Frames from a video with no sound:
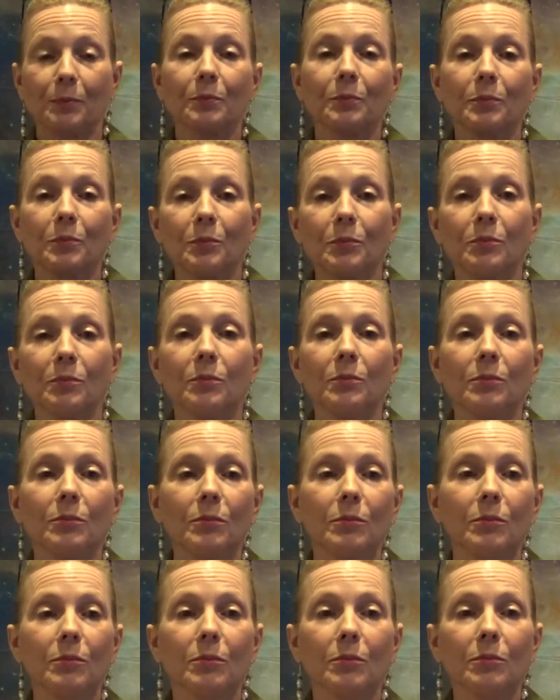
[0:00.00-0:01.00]

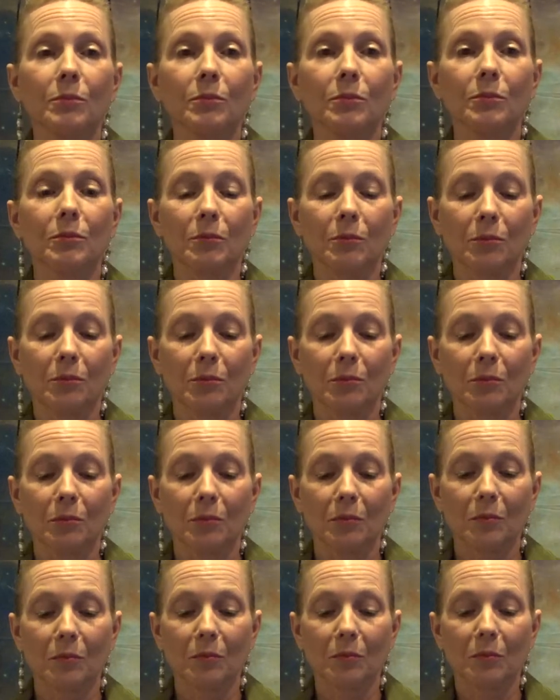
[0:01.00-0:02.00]

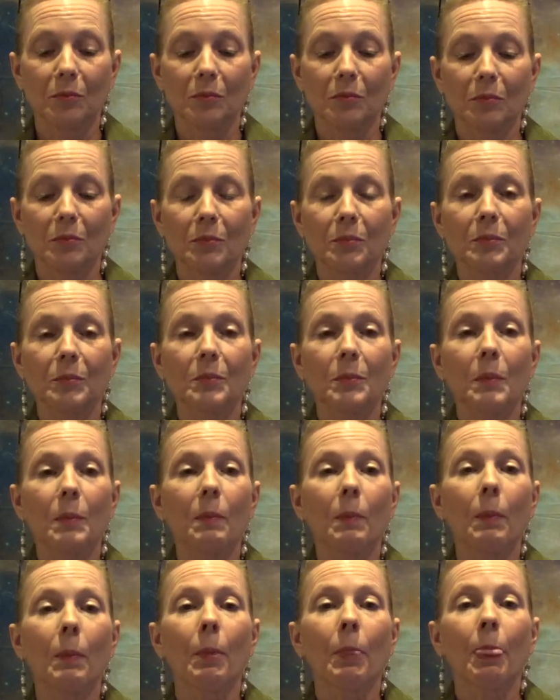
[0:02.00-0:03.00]

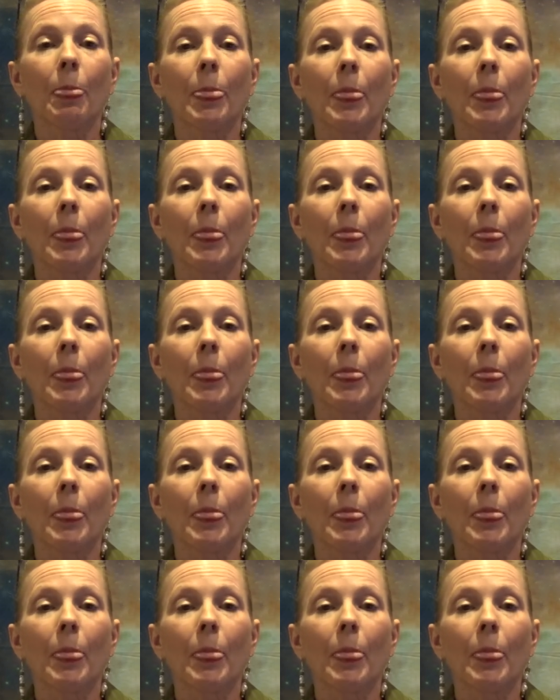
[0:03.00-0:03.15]
Nothing is said.